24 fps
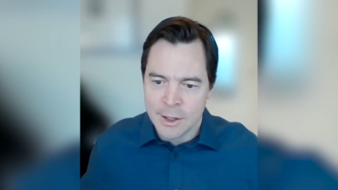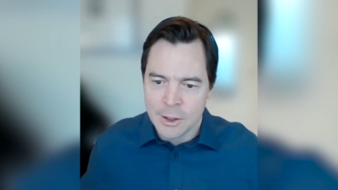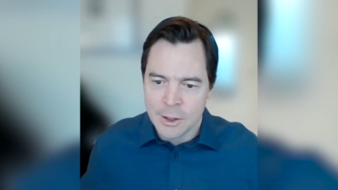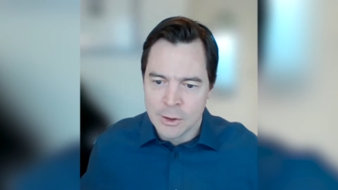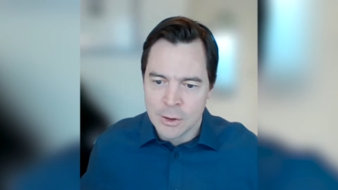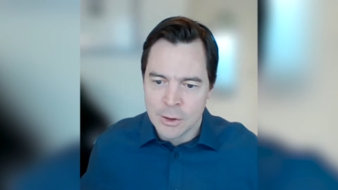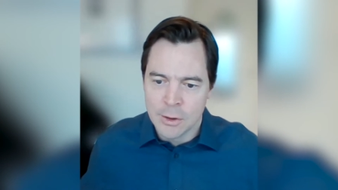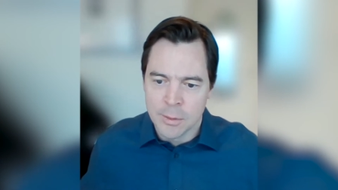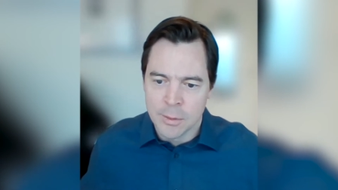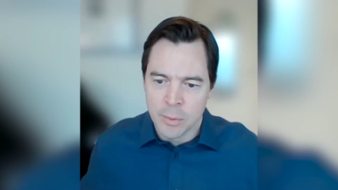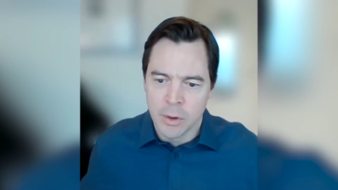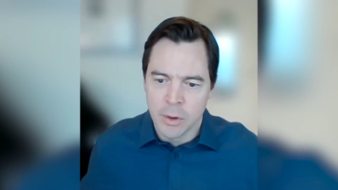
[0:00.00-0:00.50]

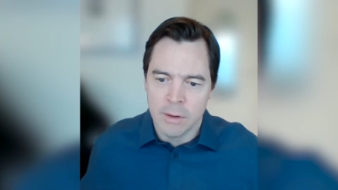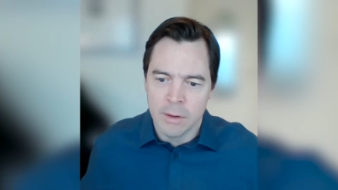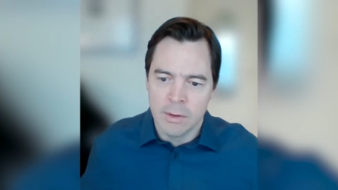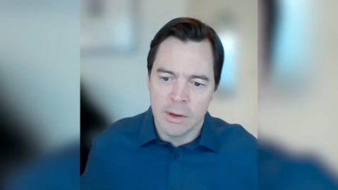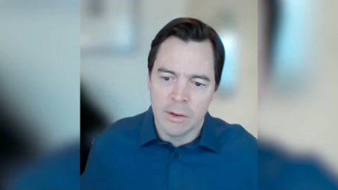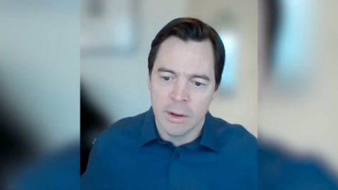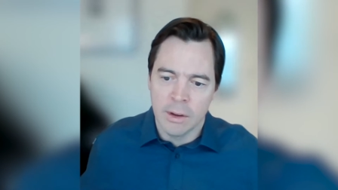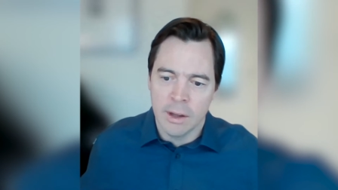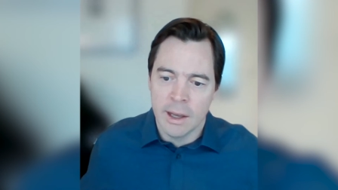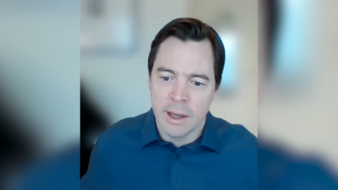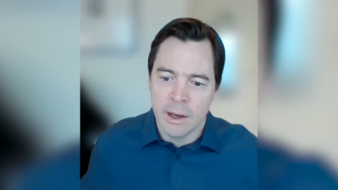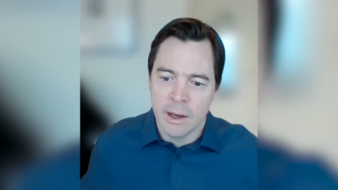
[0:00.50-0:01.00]
to the
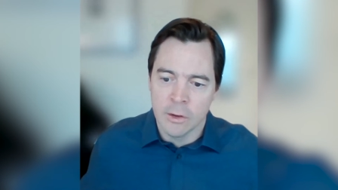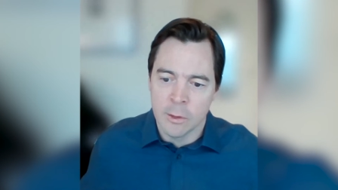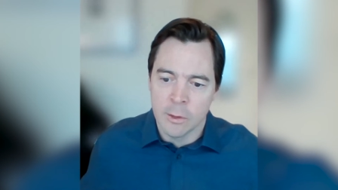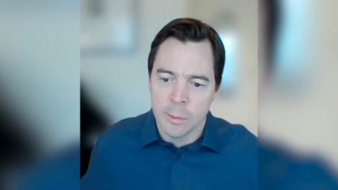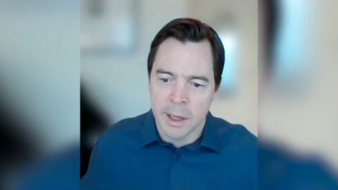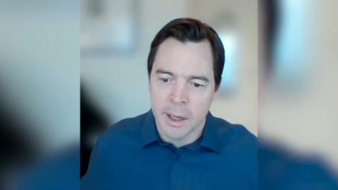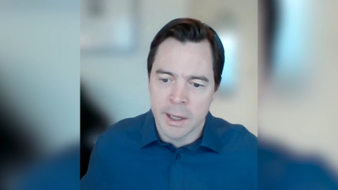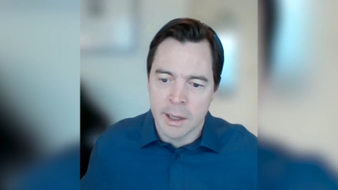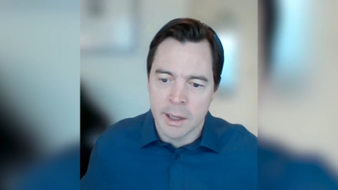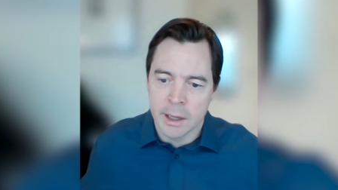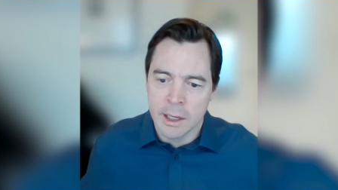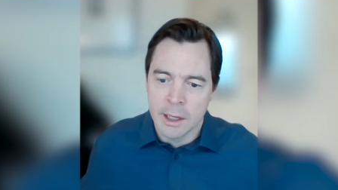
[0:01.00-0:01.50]
previously held
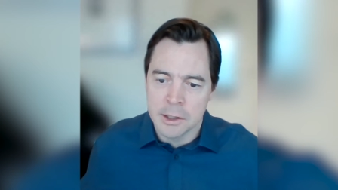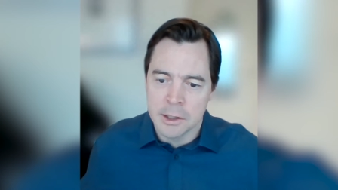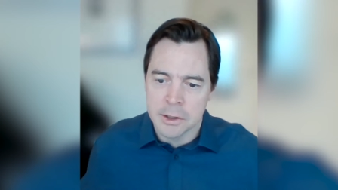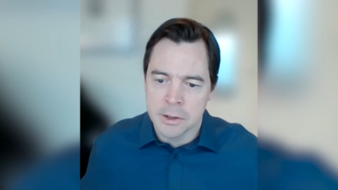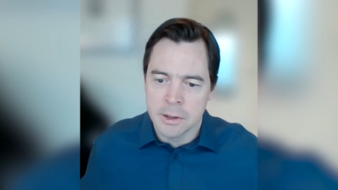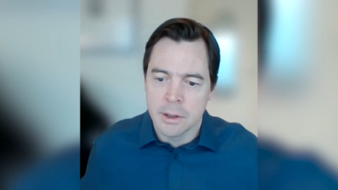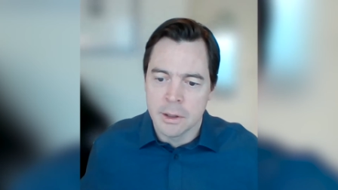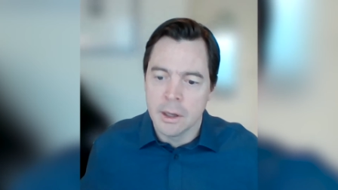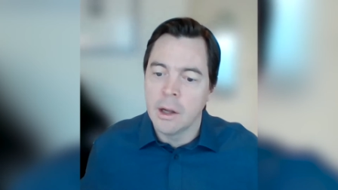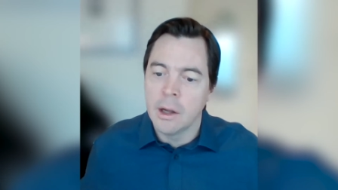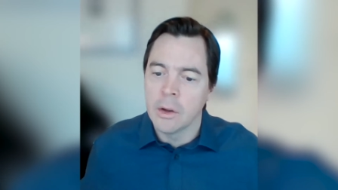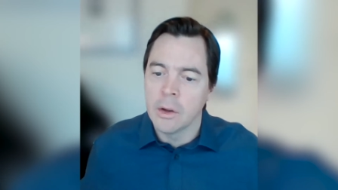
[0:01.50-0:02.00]

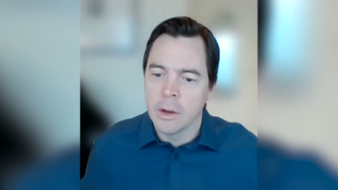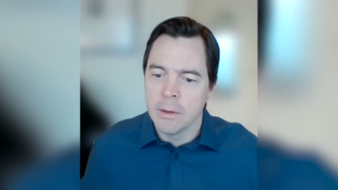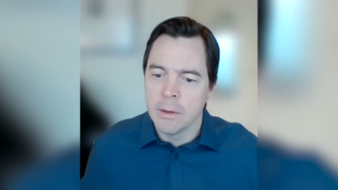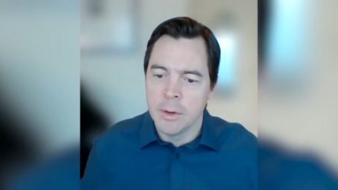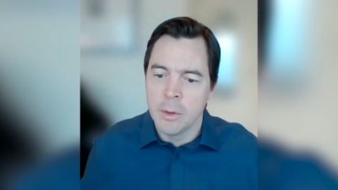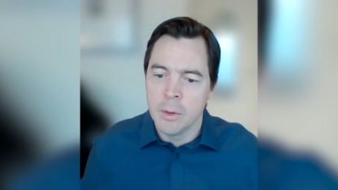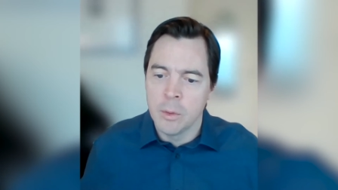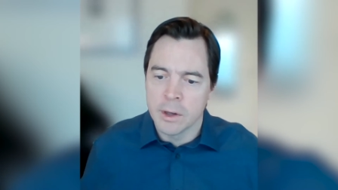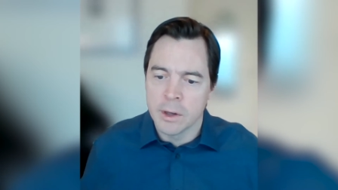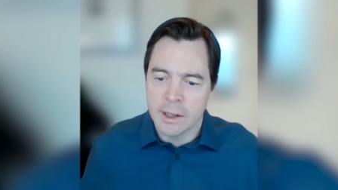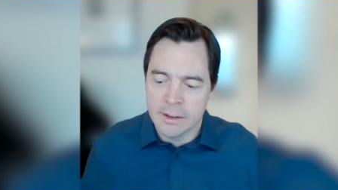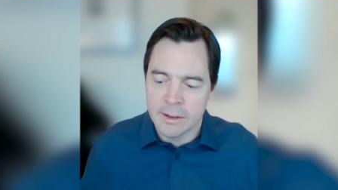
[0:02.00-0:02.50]
speculation. I'll give
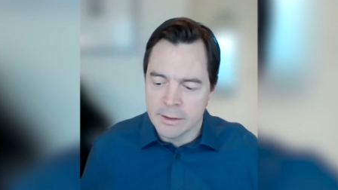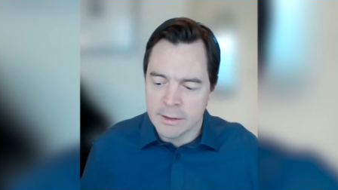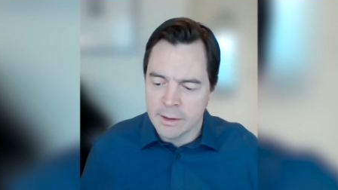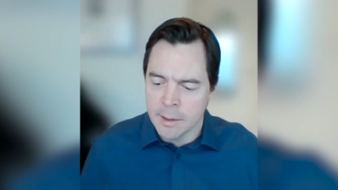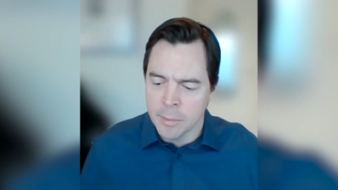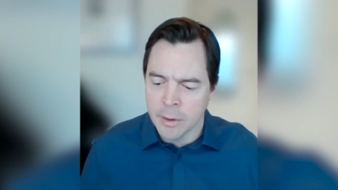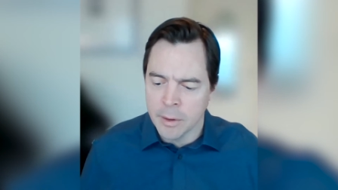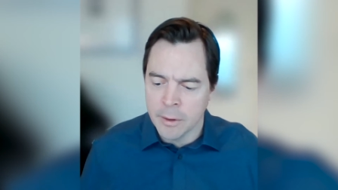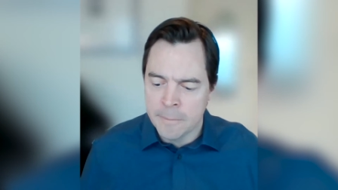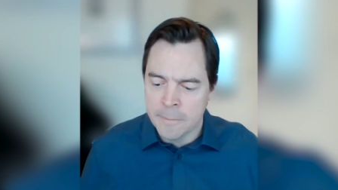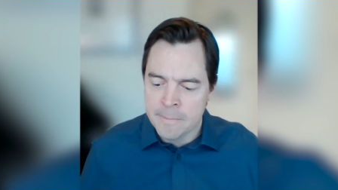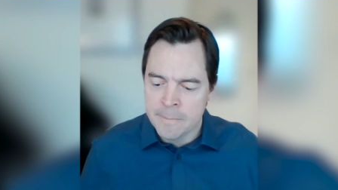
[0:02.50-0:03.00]
you one
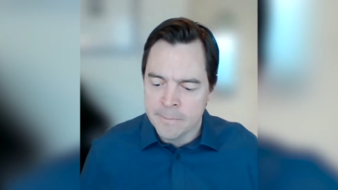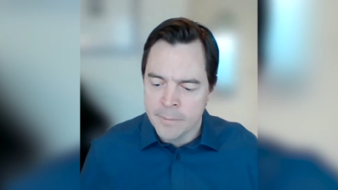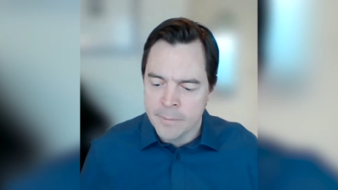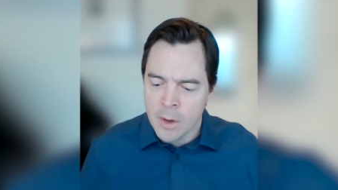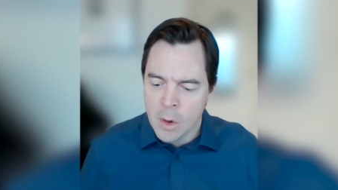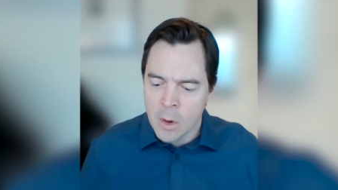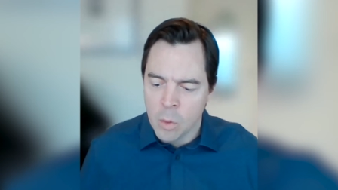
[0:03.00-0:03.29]
example.